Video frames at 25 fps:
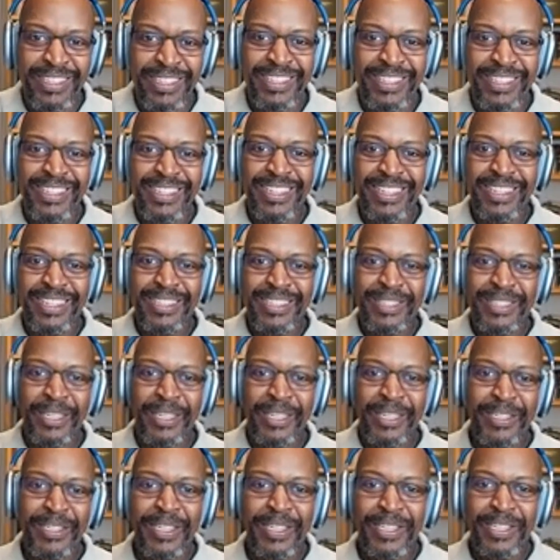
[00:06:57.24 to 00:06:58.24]
the,
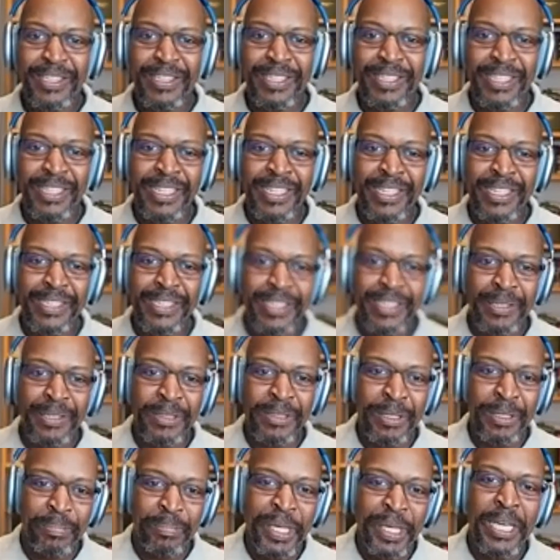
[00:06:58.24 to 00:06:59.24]
the
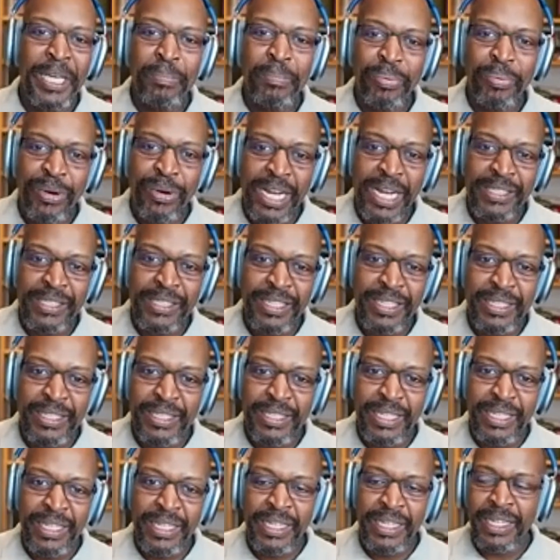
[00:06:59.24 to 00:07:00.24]
the the being
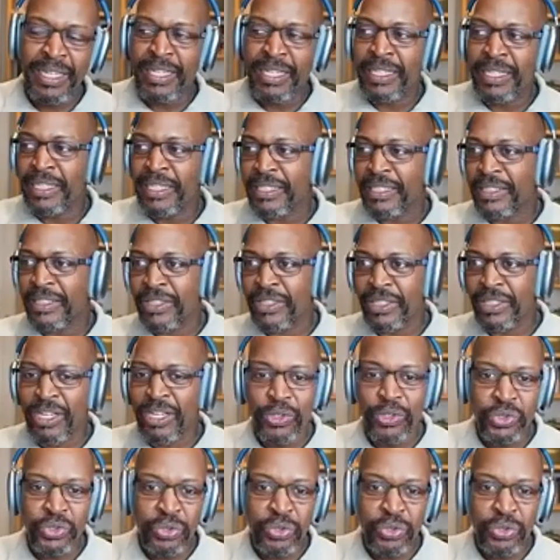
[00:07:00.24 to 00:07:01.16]
present in the